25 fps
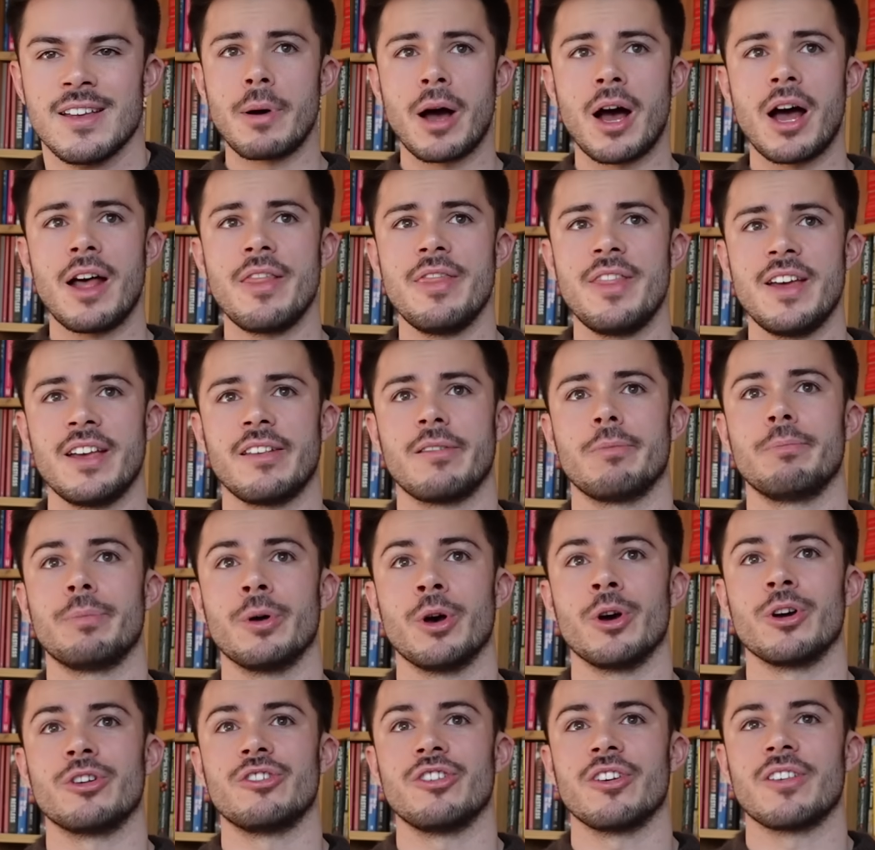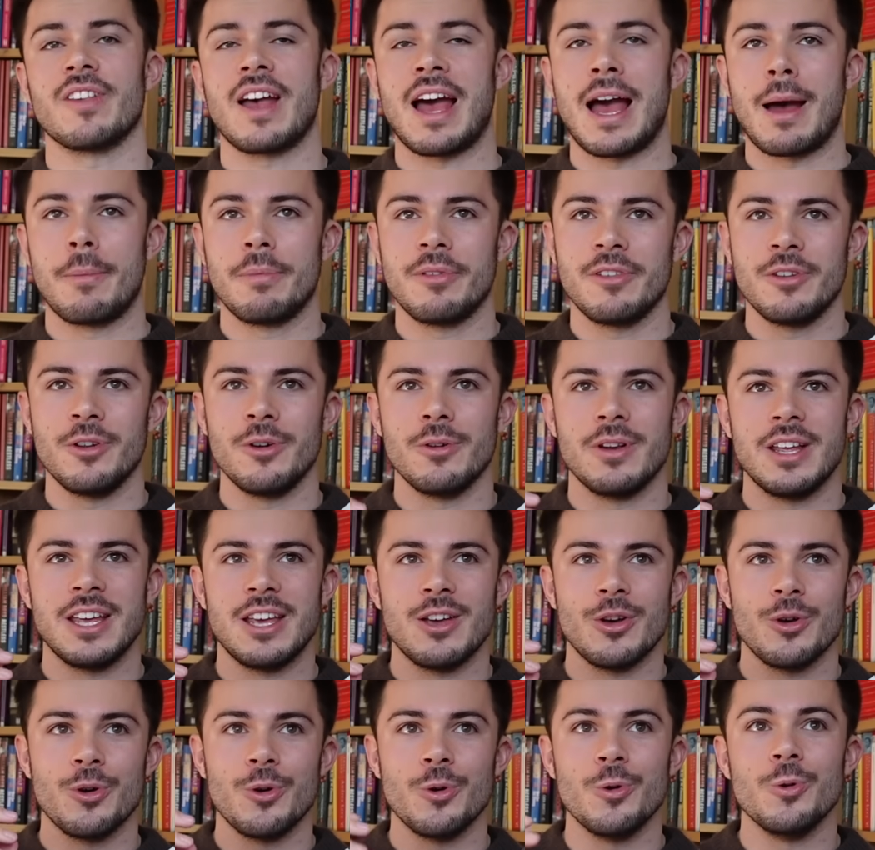But this book just
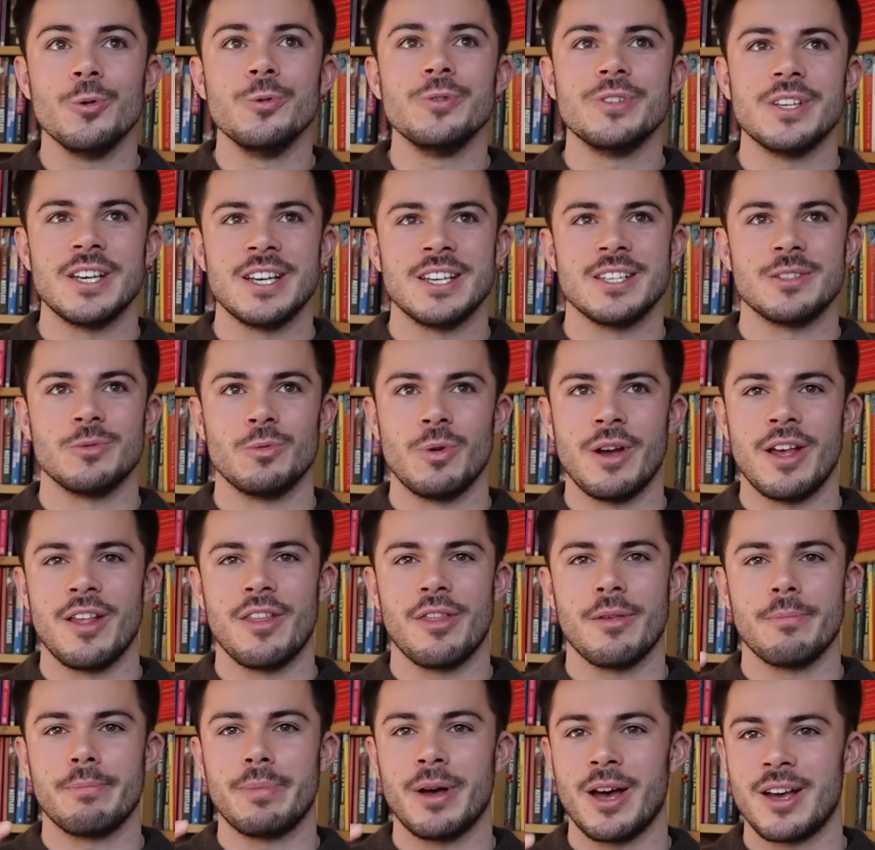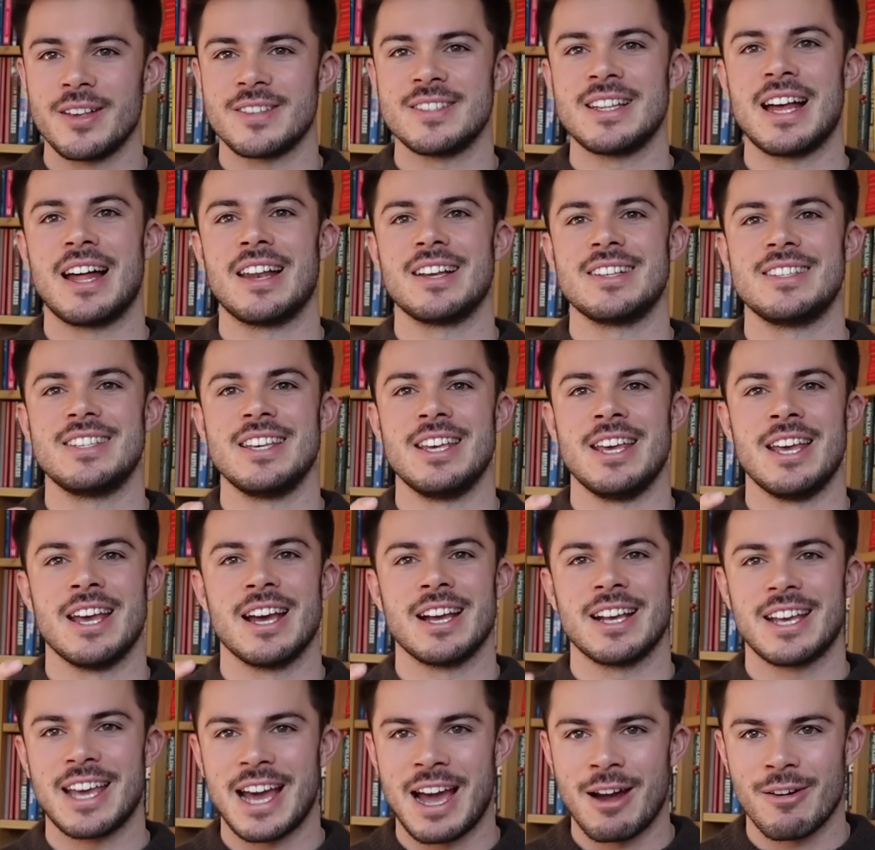absolutely oozes with personality
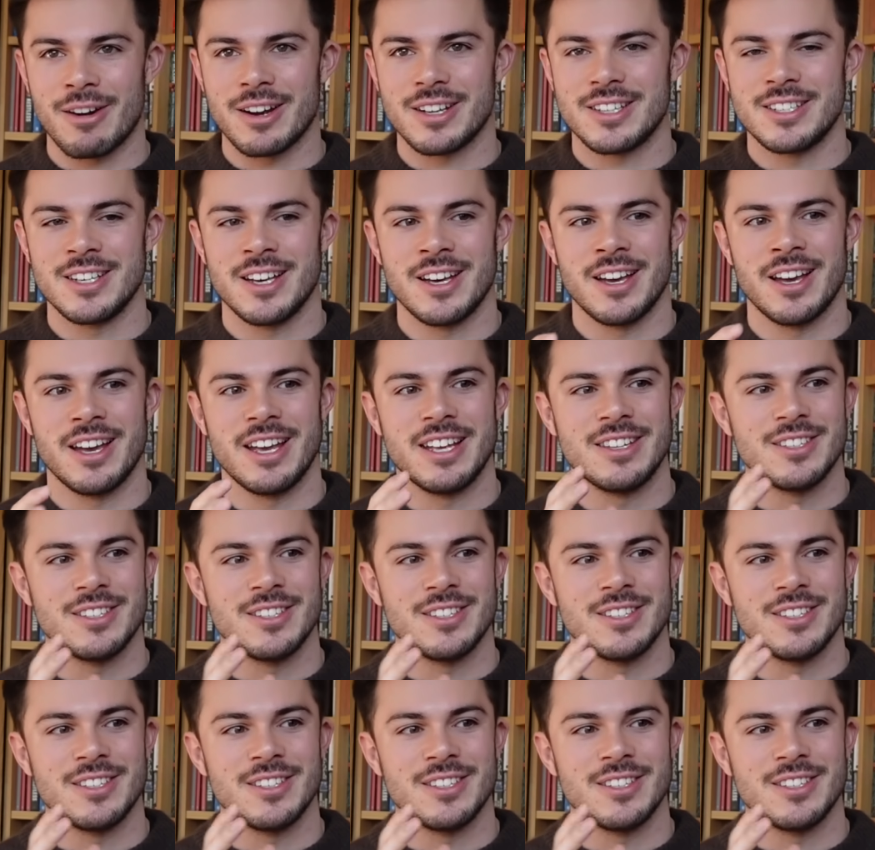and character.